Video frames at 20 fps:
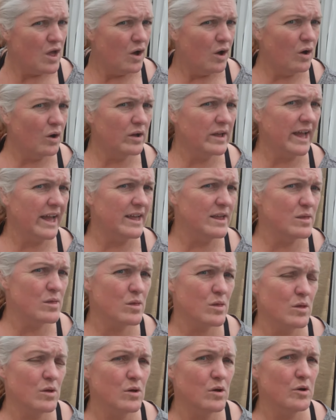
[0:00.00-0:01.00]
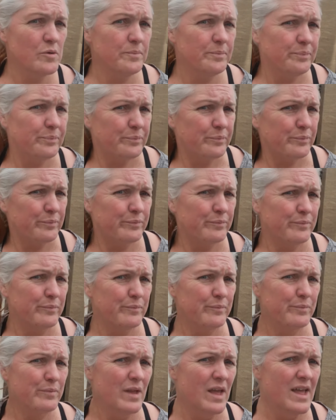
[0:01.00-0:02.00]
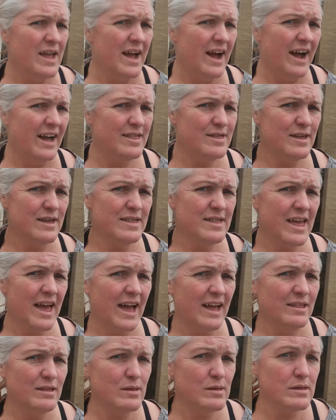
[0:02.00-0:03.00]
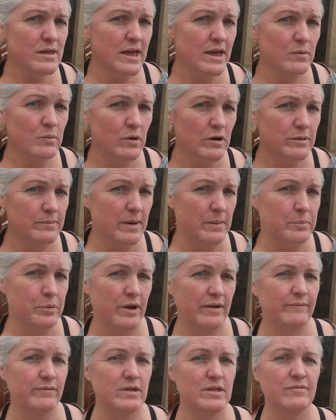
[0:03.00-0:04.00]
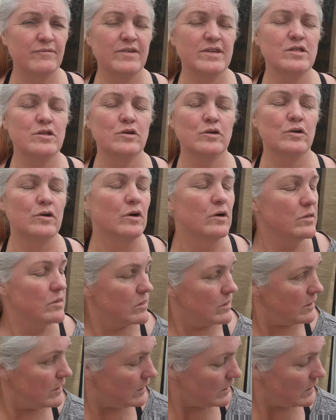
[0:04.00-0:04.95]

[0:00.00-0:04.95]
okay so I did kind of say one of my previous videos